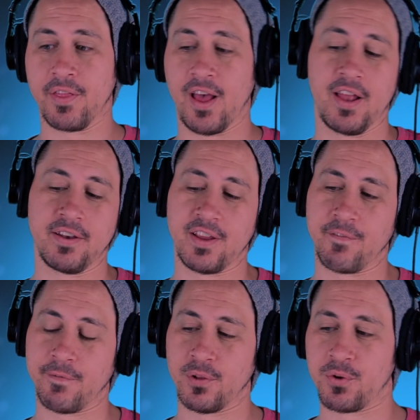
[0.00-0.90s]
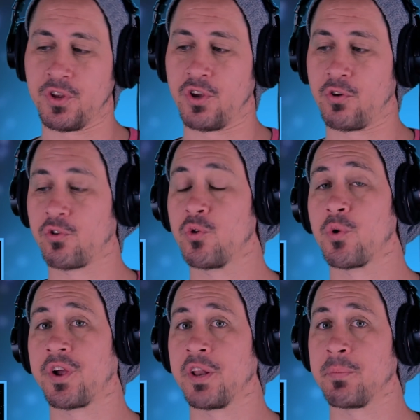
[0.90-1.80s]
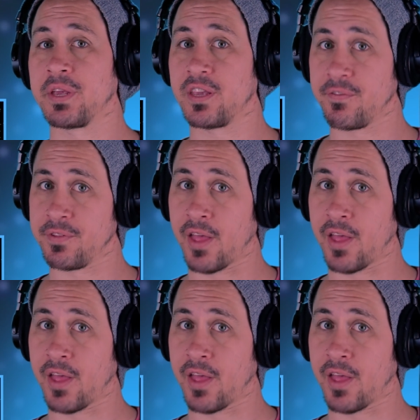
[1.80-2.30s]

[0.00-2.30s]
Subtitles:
that Dave Filoni and crew are going to be given